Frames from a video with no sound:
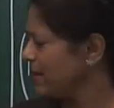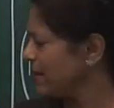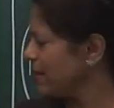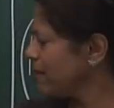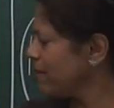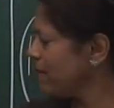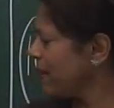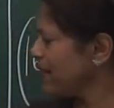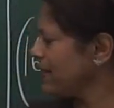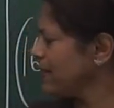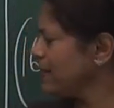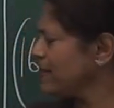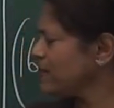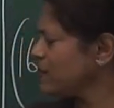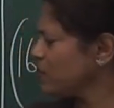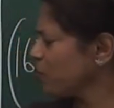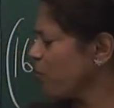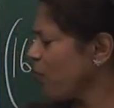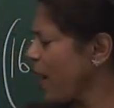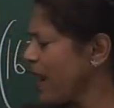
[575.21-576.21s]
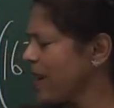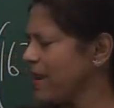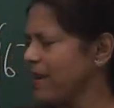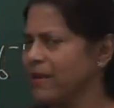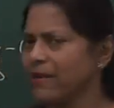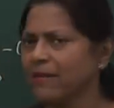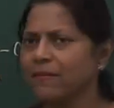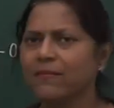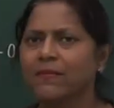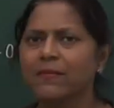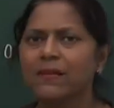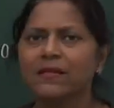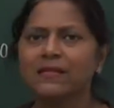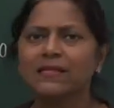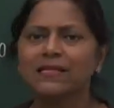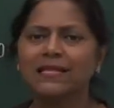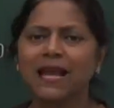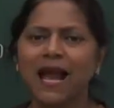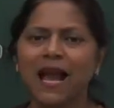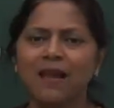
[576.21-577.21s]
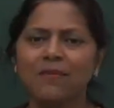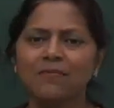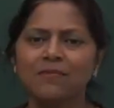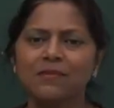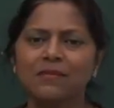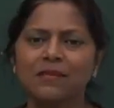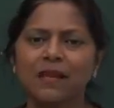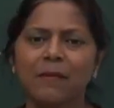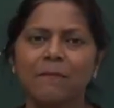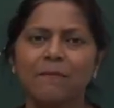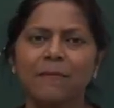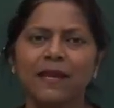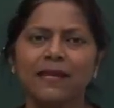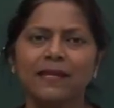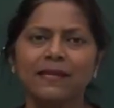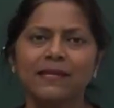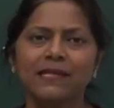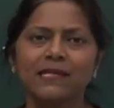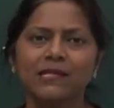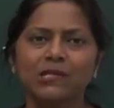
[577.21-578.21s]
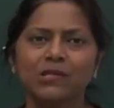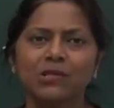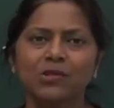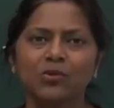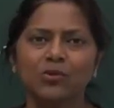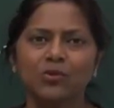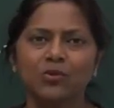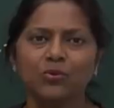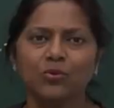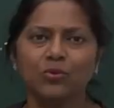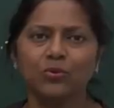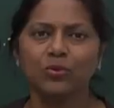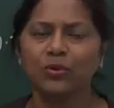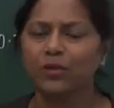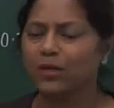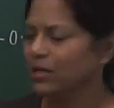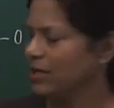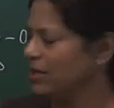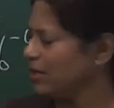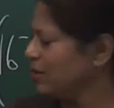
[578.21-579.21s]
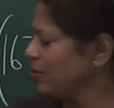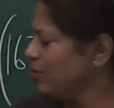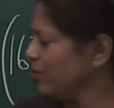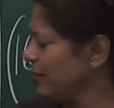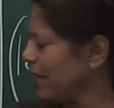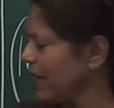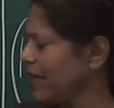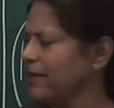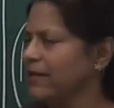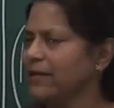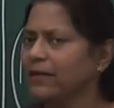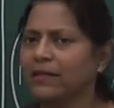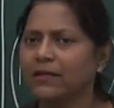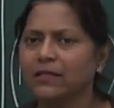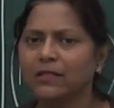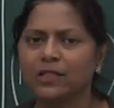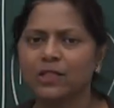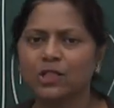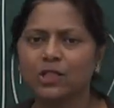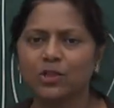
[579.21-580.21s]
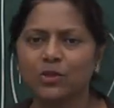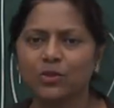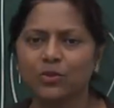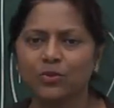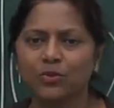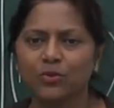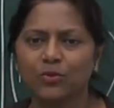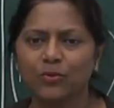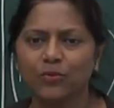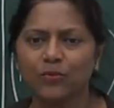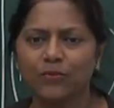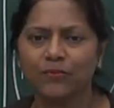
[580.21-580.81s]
A minus 1 times a minus 2, you get a 2.